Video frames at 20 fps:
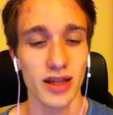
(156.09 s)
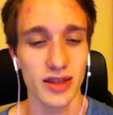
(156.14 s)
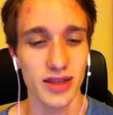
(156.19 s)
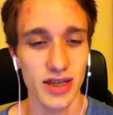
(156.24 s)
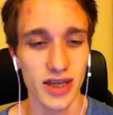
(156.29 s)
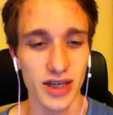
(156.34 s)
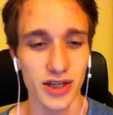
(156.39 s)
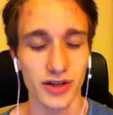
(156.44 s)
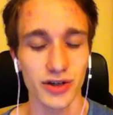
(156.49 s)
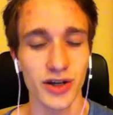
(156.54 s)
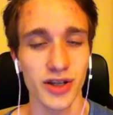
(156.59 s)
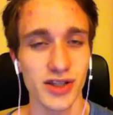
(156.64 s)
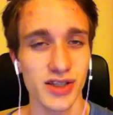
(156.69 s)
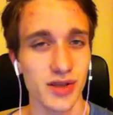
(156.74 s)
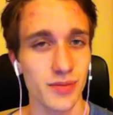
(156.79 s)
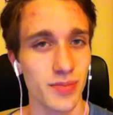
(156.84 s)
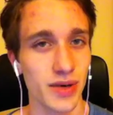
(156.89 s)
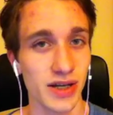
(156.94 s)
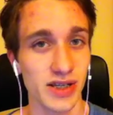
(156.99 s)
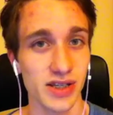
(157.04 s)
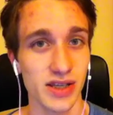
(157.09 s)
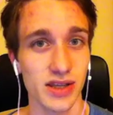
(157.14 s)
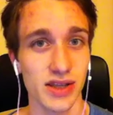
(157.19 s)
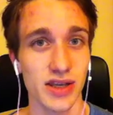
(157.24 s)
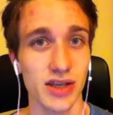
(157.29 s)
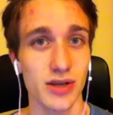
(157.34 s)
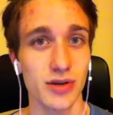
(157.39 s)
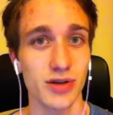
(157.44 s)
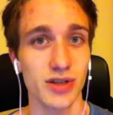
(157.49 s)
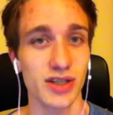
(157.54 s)
the internet's the best thing
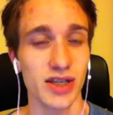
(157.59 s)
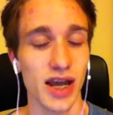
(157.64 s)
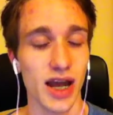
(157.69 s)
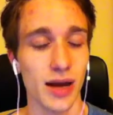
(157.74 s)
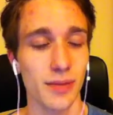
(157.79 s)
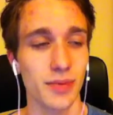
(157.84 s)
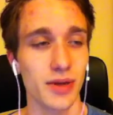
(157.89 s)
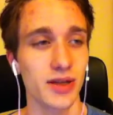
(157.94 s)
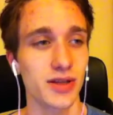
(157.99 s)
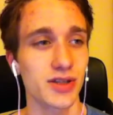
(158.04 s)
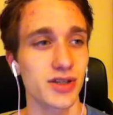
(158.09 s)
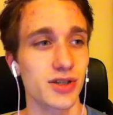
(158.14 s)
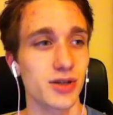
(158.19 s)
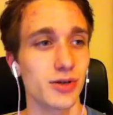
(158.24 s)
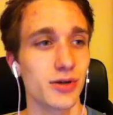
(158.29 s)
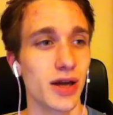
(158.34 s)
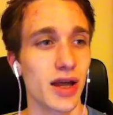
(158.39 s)
that you could tap into.